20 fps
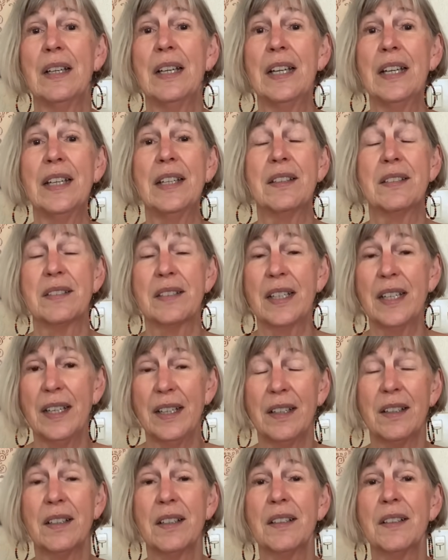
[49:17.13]
is
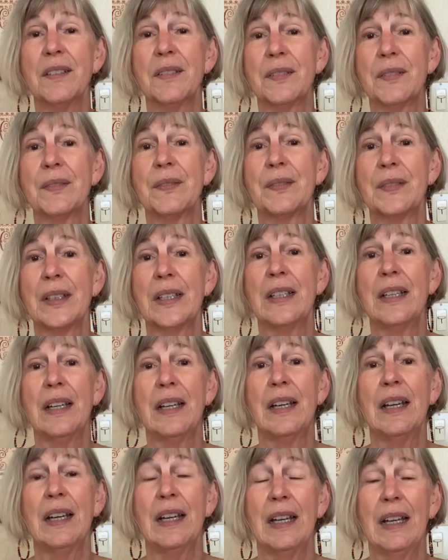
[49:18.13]
here
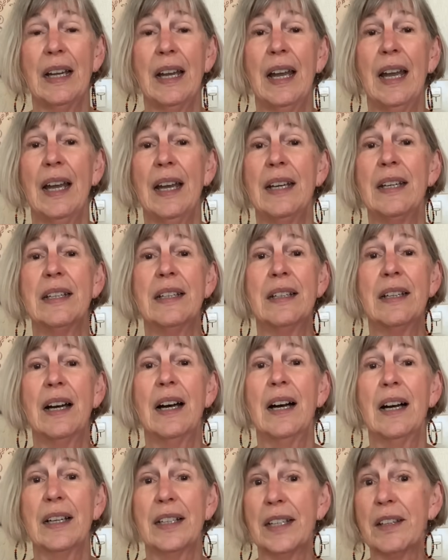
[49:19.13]
and
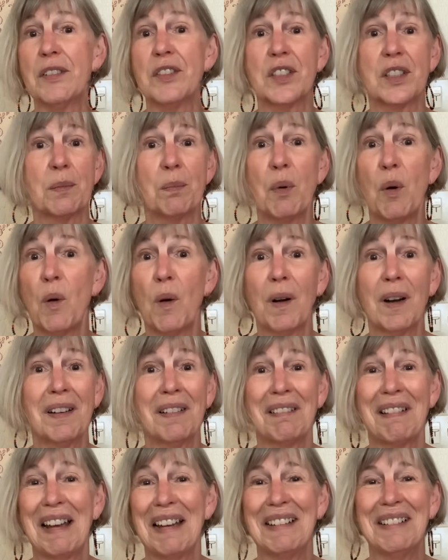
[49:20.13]
gives support
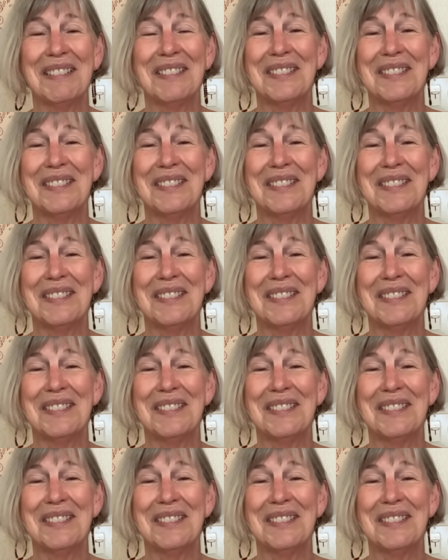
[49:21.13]
like